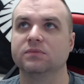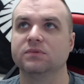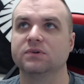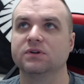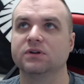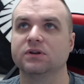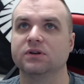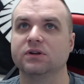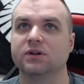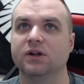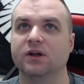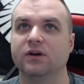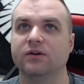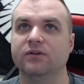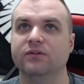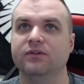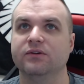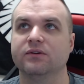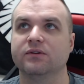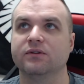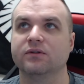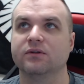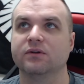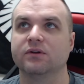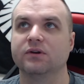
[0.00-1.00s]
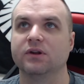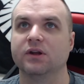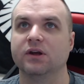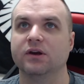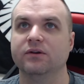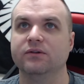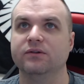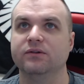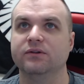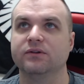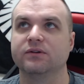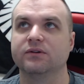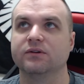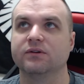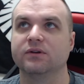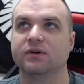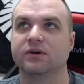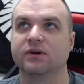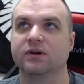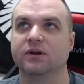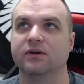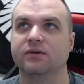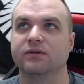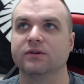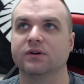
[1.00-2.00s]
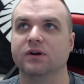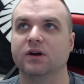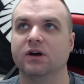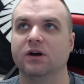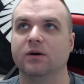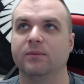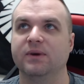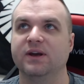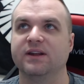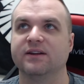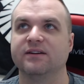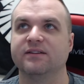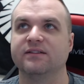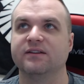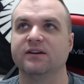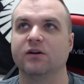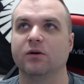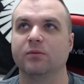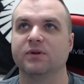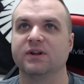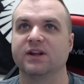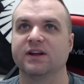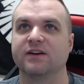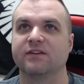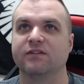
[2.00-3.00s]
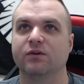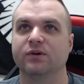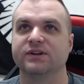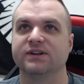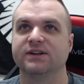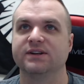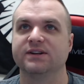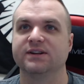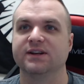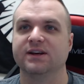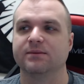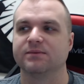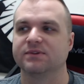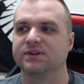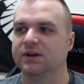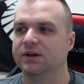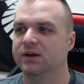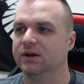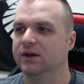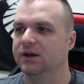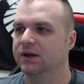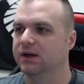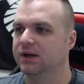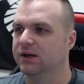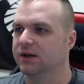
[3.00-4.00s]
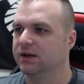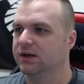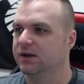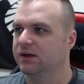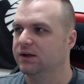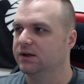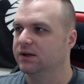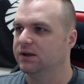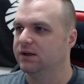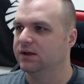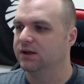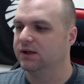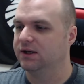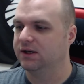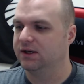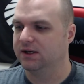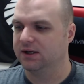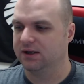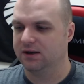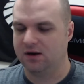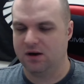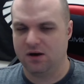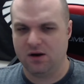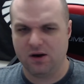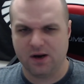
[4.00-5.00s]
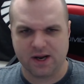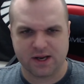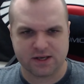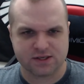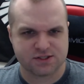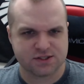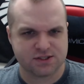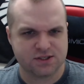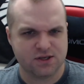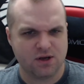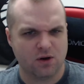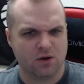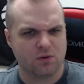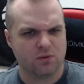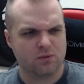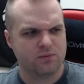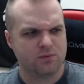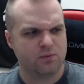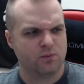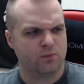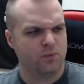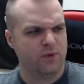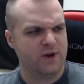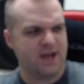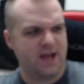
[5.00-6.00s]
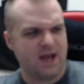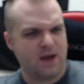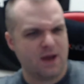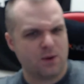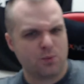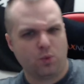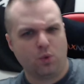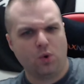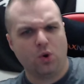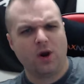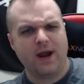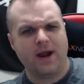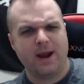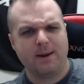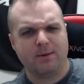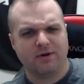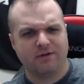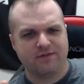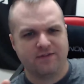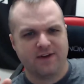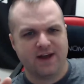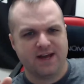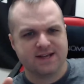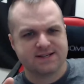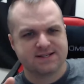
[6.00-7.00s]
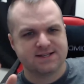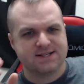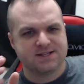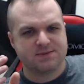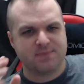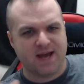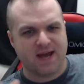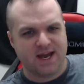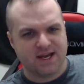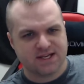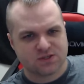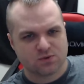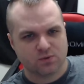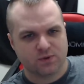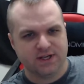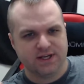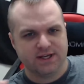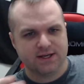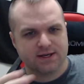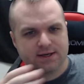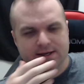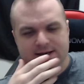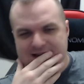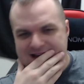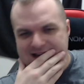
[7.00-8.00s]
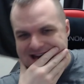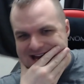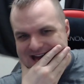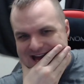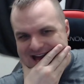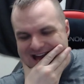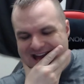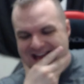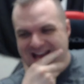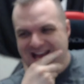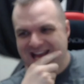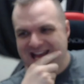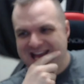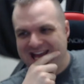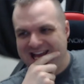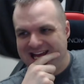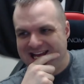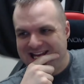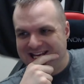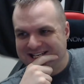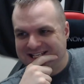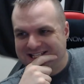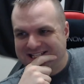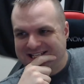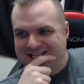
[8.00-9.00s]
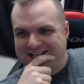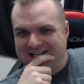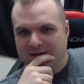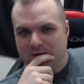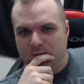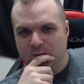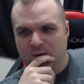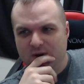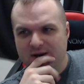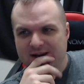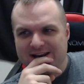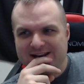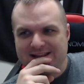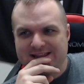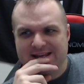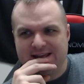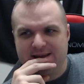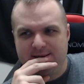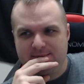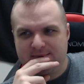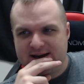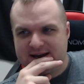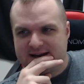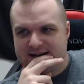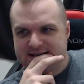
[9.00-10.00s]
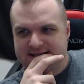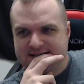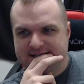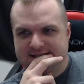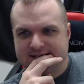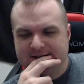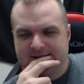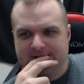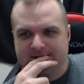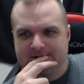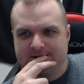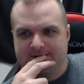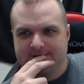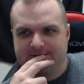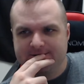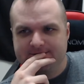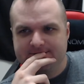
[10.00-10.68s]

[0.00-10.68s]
Close. Oh man, this thing opened like 14 times. All right, so we had Warhammer Fest this past week, and what did I think about it? So